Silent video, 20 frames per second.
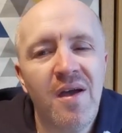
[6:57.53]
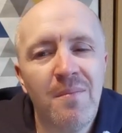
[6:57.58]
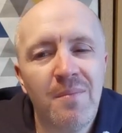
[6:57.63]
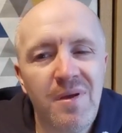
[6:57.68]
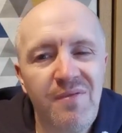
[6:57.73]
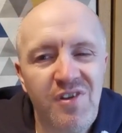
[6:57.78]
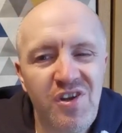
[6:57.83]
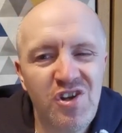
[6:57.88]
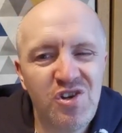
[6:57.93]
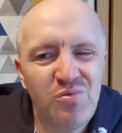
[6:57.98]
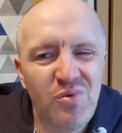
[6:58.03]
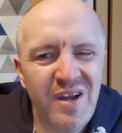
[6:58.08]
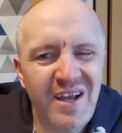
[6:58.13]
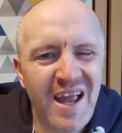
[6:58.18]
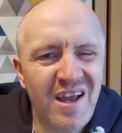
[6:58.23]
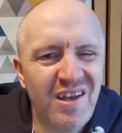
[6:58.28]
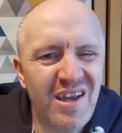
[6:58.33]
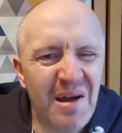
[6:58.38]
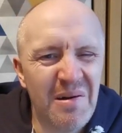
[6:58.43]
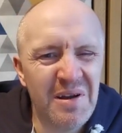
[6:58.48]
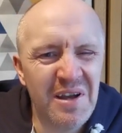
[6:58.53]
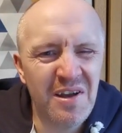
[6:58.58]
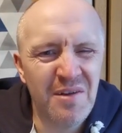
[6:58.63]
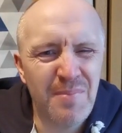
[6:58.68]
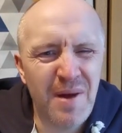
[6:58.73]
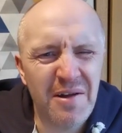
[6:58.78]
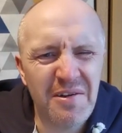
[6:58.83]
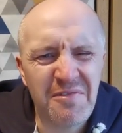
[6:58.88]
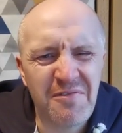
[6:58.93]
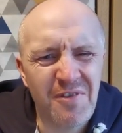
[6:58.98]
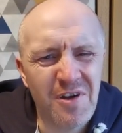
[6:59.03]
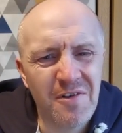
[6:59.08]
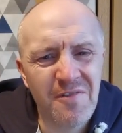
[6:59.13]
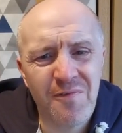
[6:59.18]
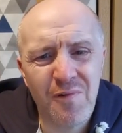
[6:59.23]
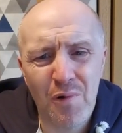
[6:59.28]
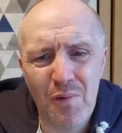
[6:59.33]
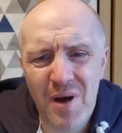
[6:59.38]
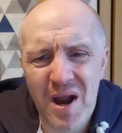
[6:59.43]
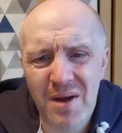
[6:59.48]
But if you just want to get going in about 3 or
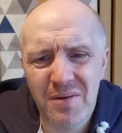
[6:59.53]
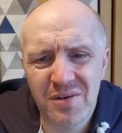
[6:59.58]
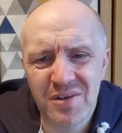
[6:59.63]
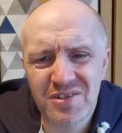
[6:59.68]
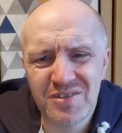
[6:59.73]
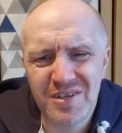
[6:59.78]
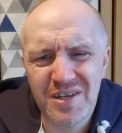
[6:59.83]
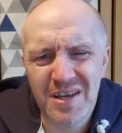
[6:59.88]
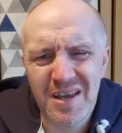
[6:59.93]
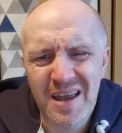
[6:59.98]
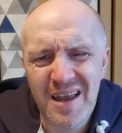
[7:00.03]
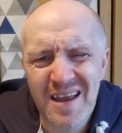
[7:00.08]
4 hours,